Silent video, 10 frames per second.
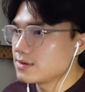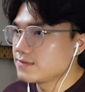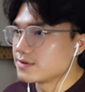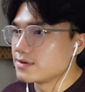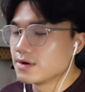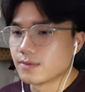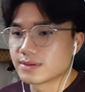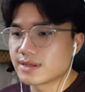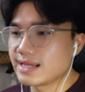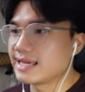I don't even know.
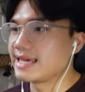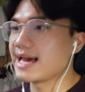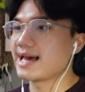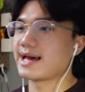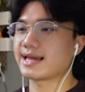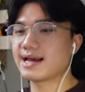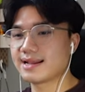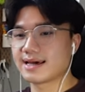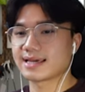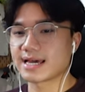What did I get? I got...
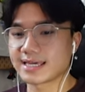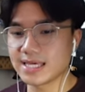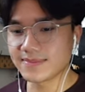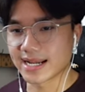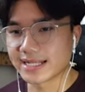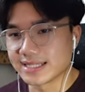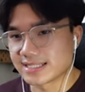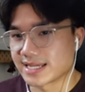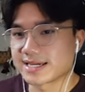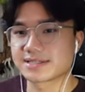I, I keep getting
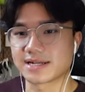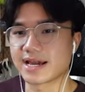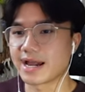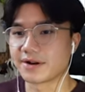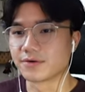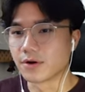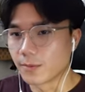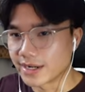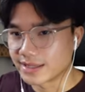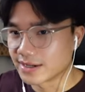these things, and I, I don't know
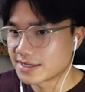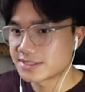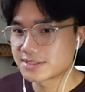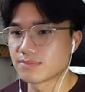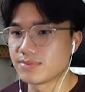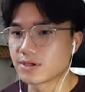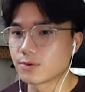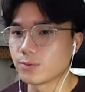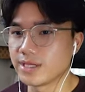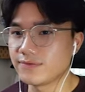what it does.
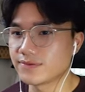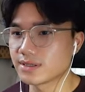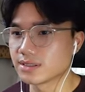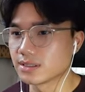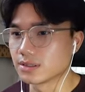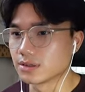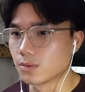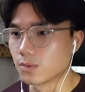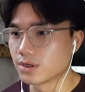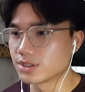Bequeathed
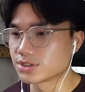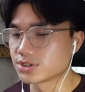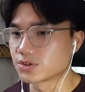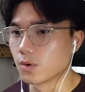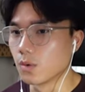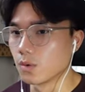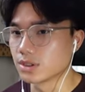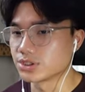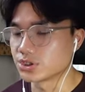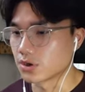Lord
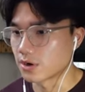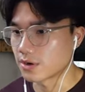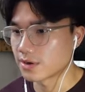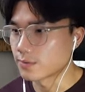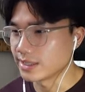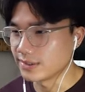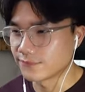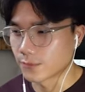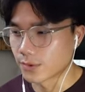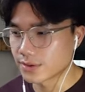Soul Shard. Do I need
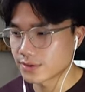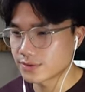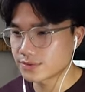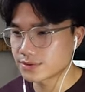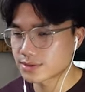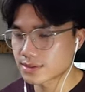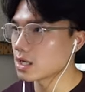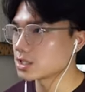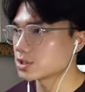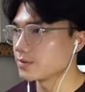four of those?
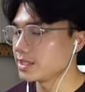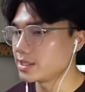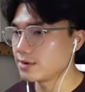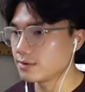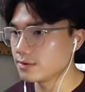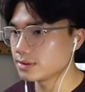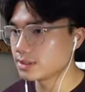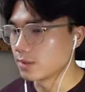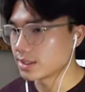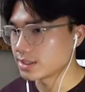Okay, so we
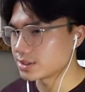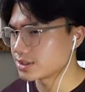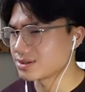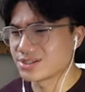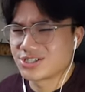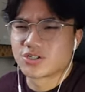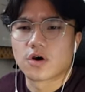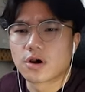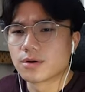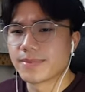killed one of the, the
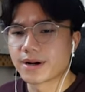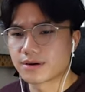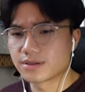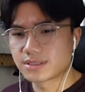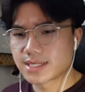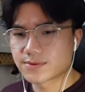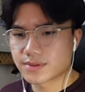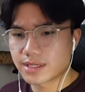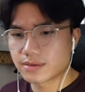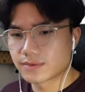shard bearers. That's
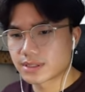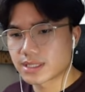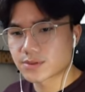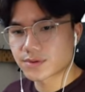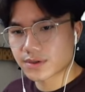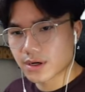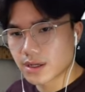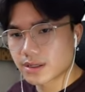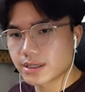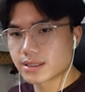what they... What, that's what they're
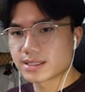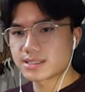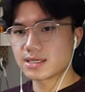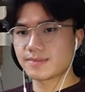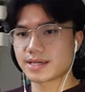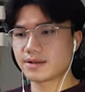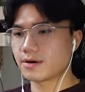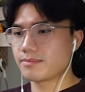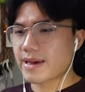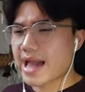calling it. Let's um head
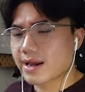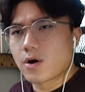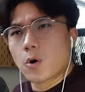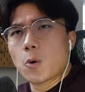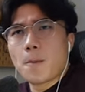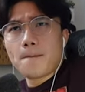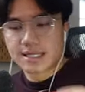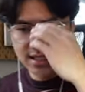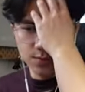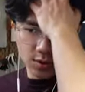on back home.
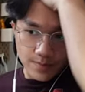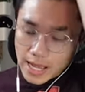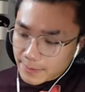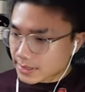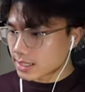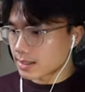Let's see what's popping